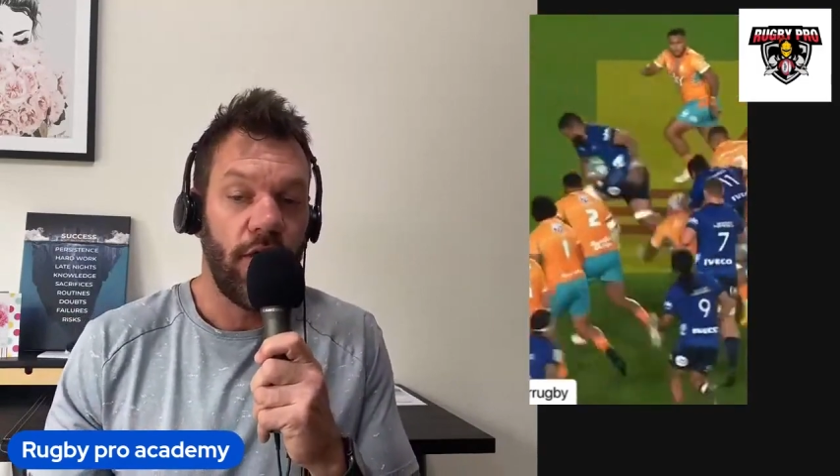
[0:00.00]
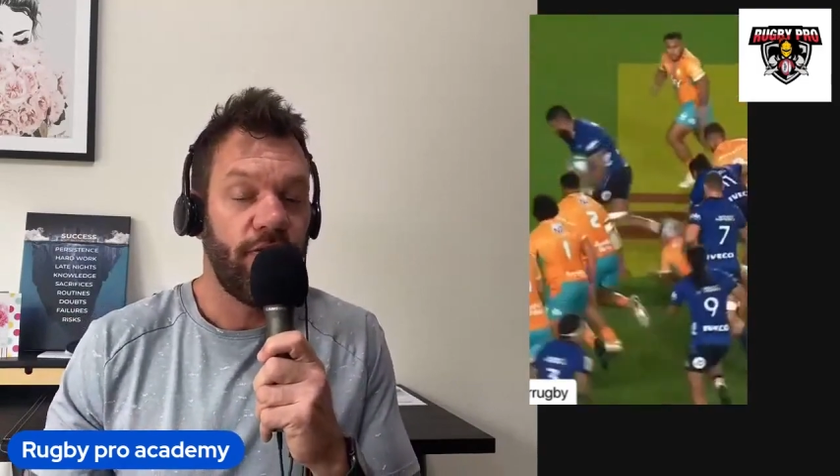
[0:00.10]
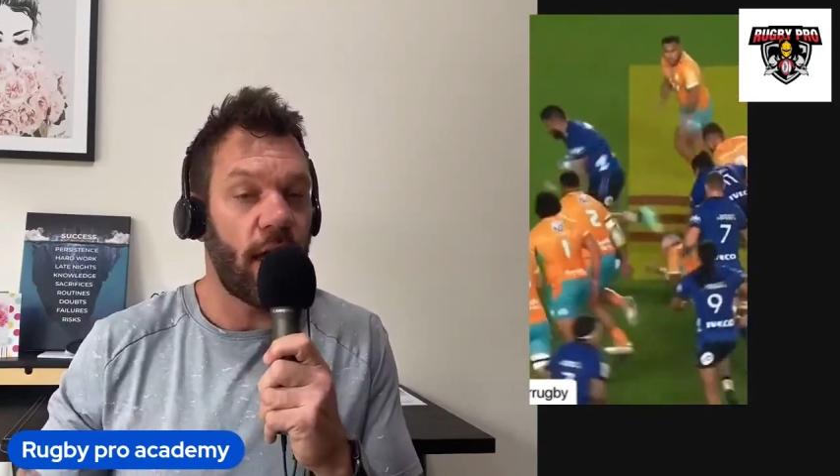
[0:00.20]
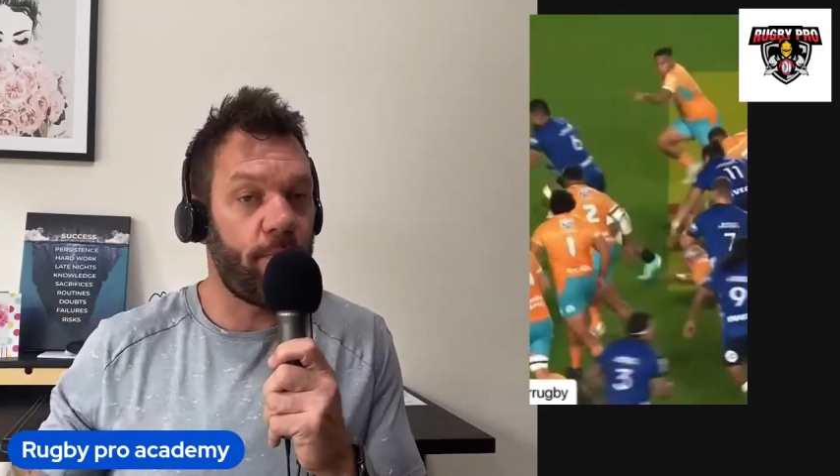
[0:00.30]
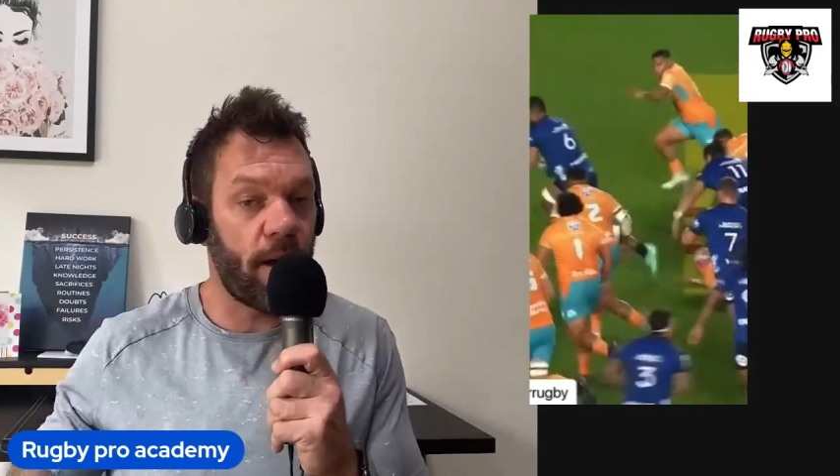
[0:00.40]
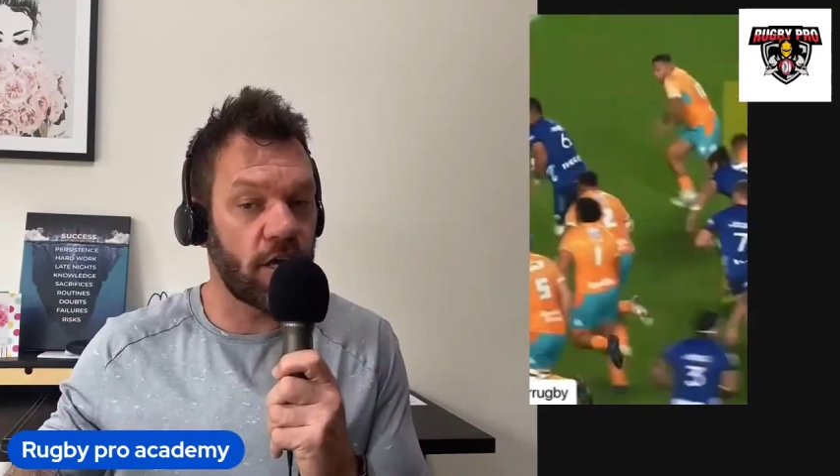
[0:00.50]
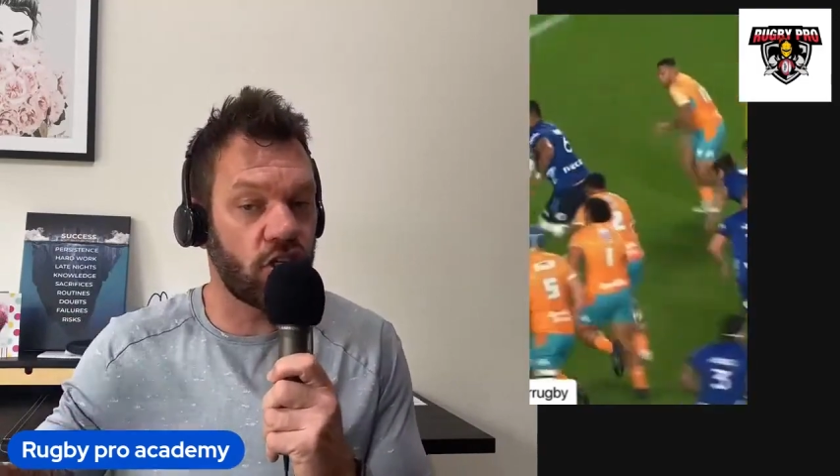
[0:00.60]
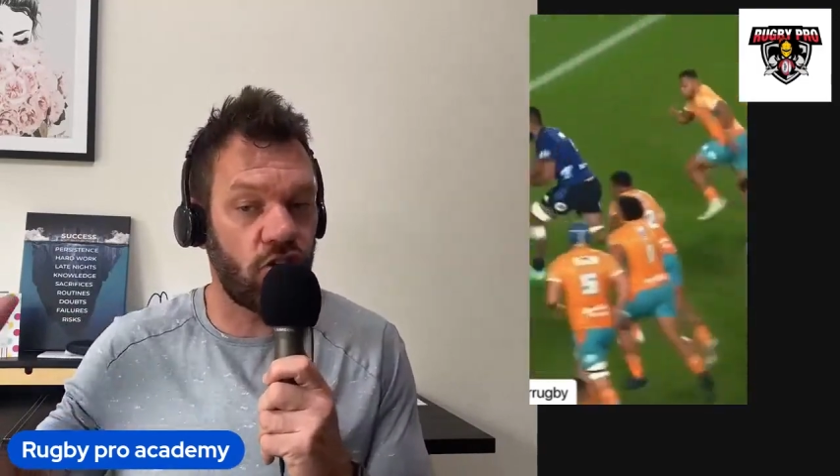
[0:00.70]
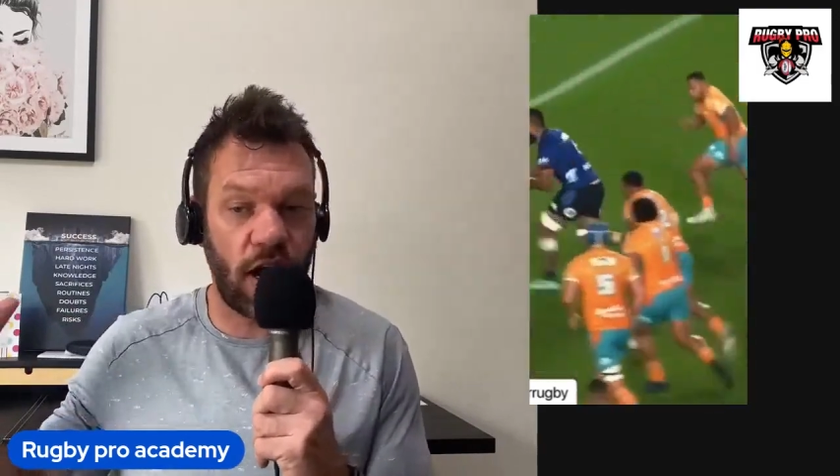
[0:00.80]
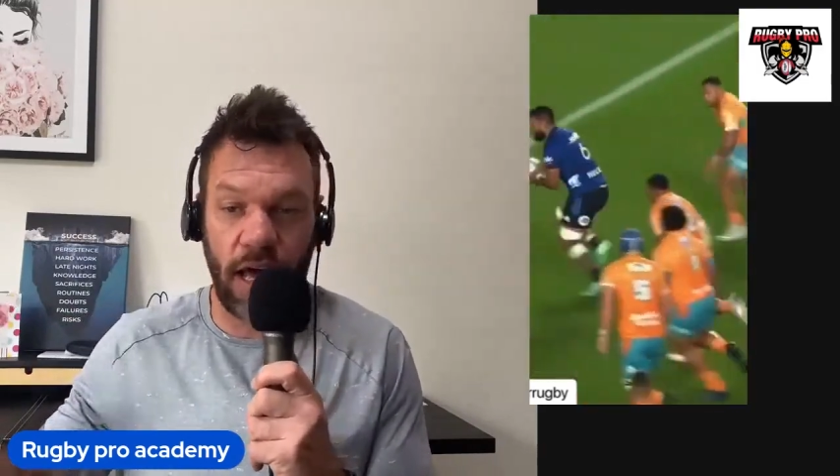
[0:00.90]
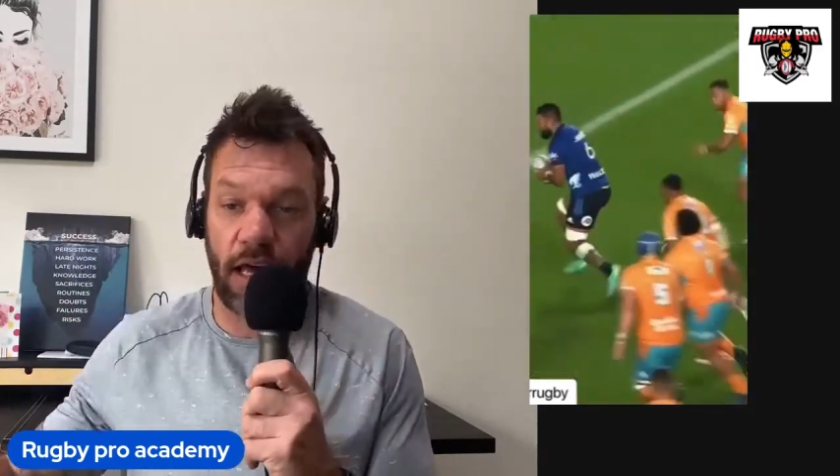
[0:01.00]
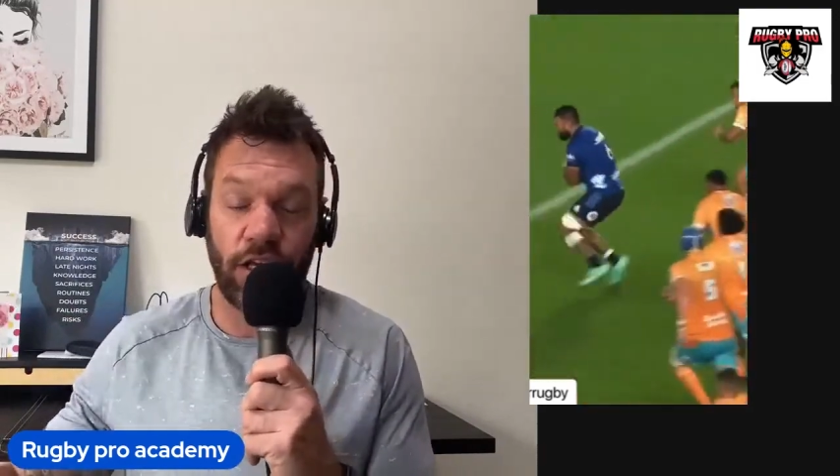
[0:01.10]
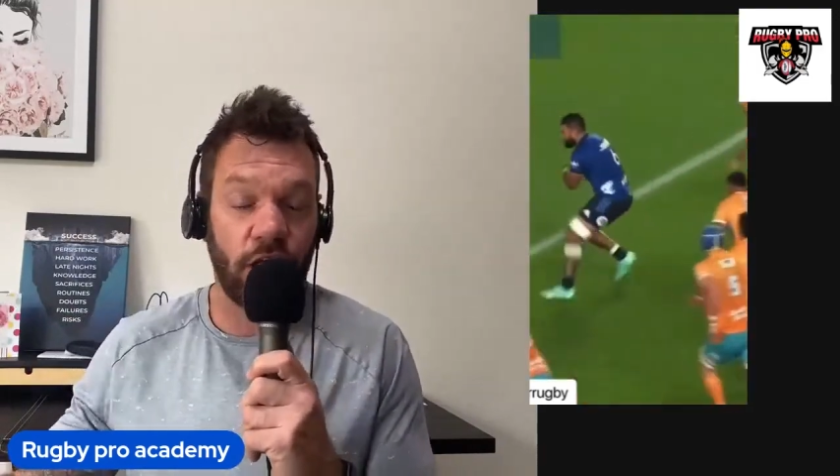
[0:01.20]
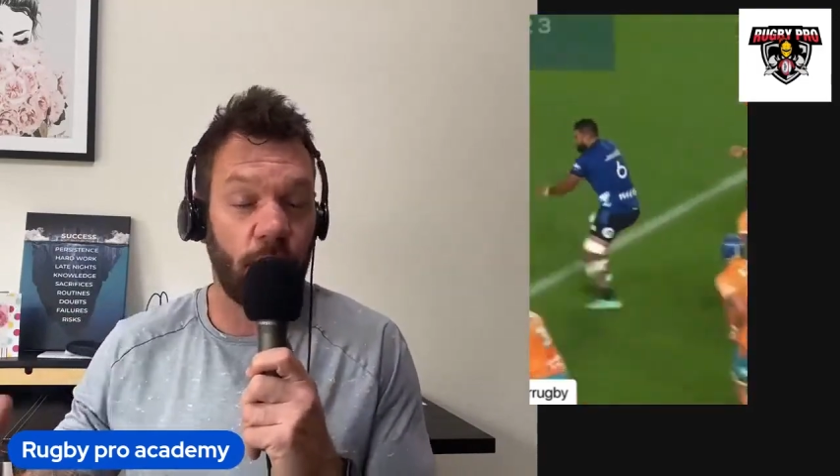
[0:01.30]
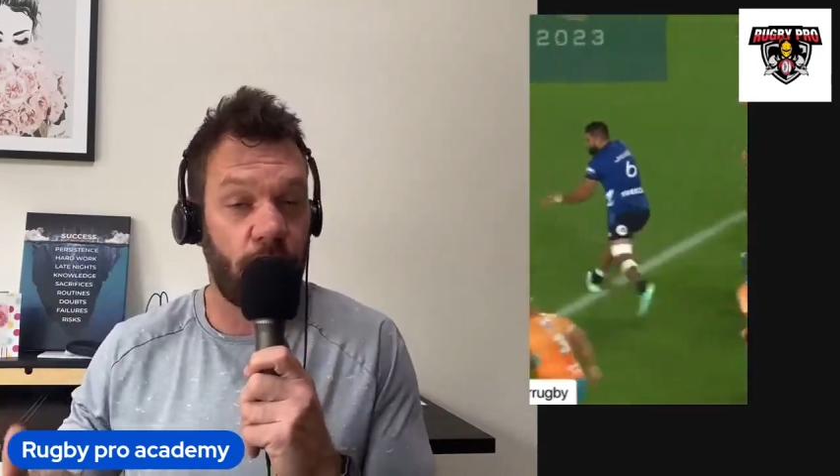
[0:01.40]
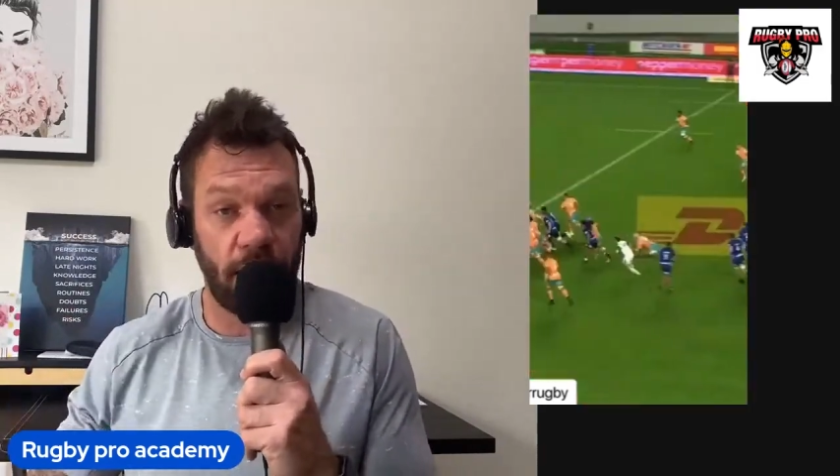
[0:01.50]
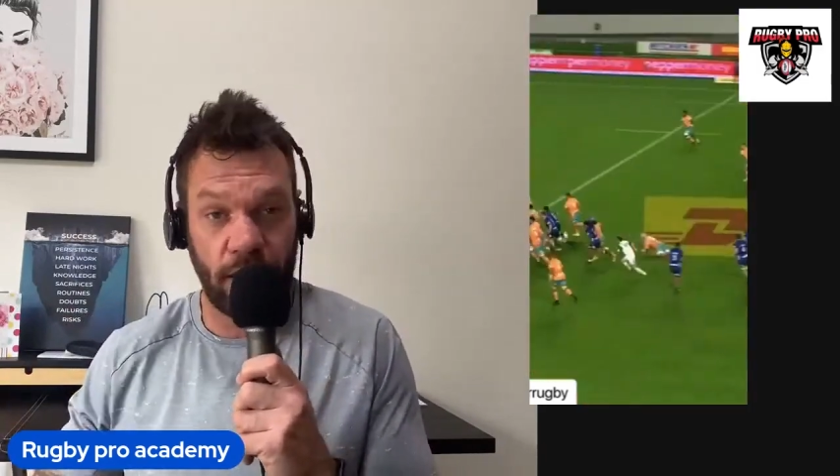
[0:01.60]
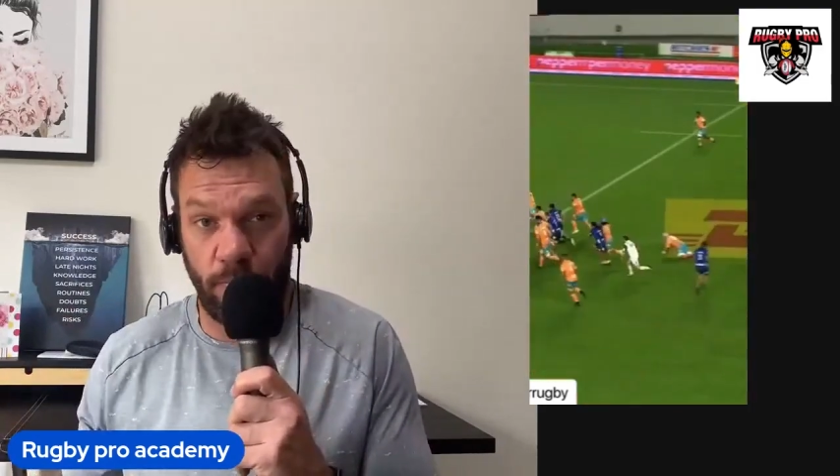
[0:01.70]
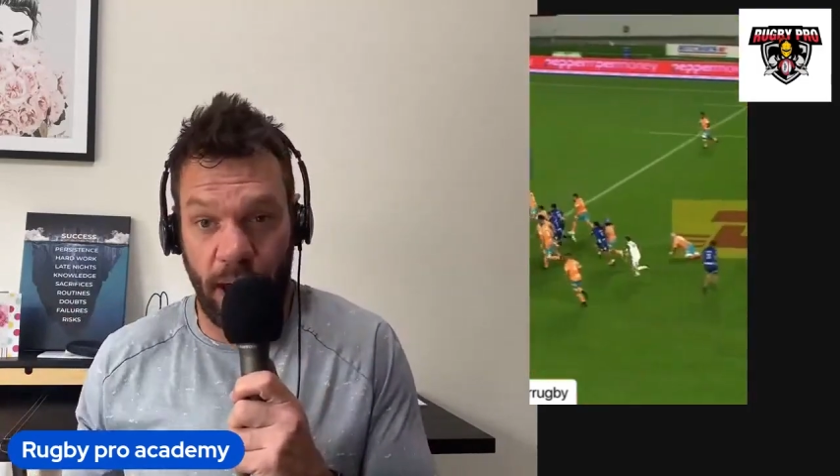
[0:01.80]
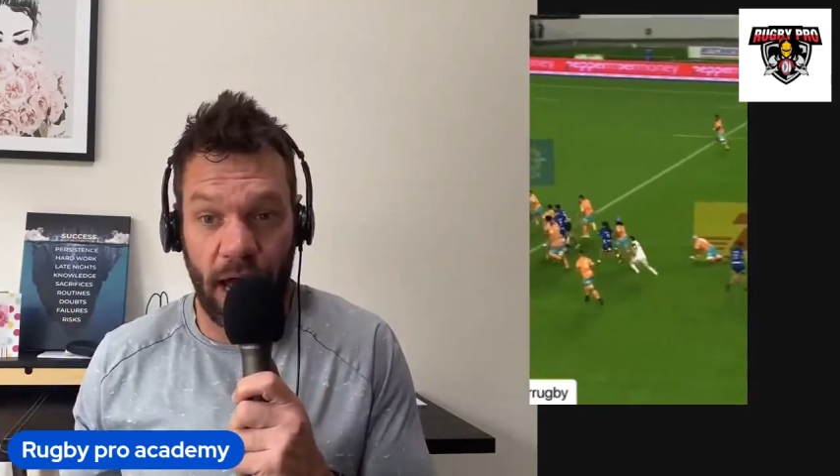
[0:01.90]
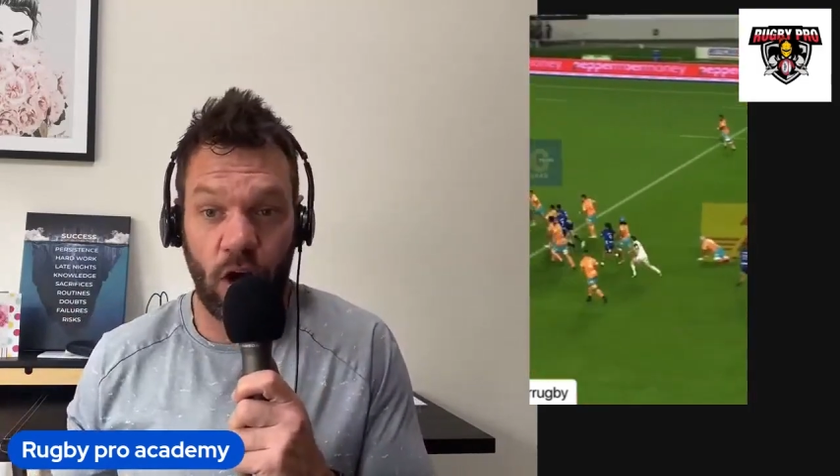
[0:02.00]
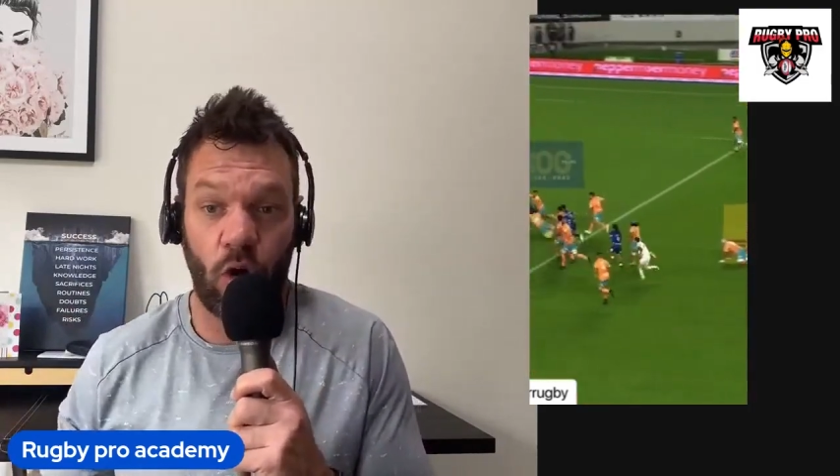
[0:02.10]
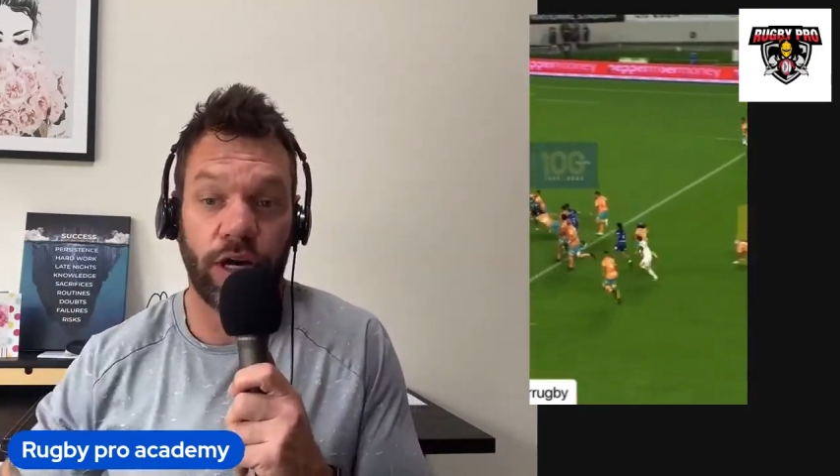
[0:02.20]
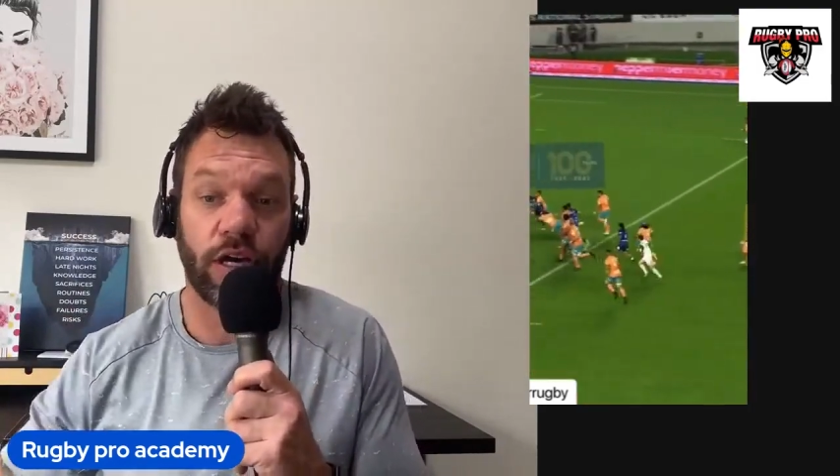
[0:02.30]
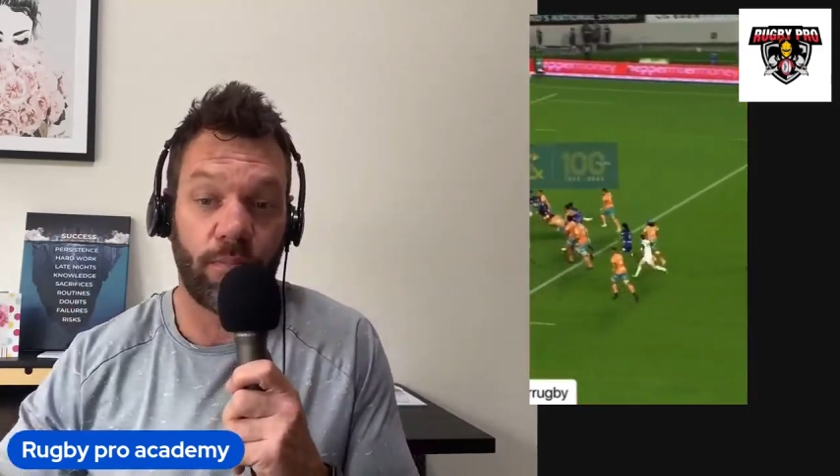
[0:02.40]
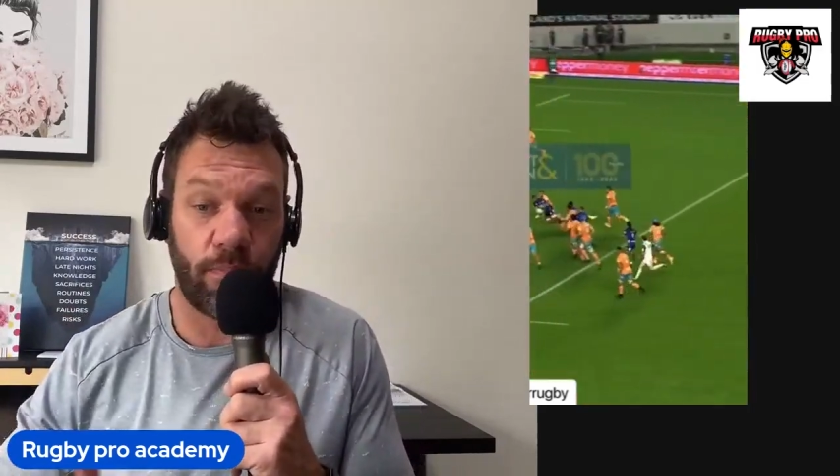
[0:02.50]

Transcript: that punch runner, you can play at the back or you can